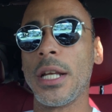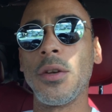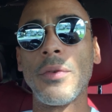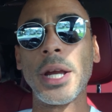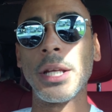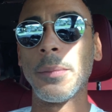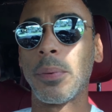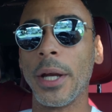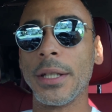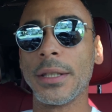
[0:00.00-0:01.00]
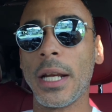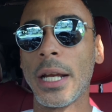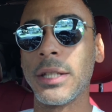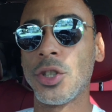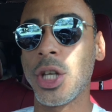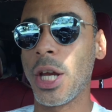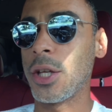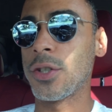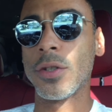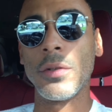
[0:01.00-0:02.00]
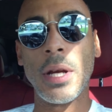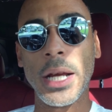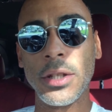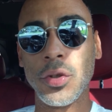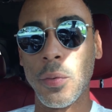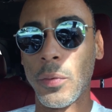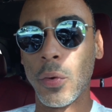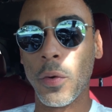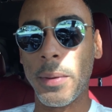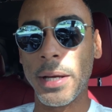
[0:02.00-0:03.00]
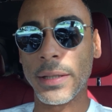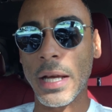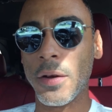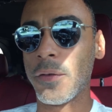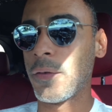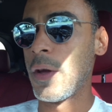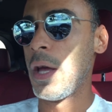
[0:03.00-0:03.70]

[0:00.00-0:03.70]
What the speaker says: I need regular brakes that I can change, I can do them myself.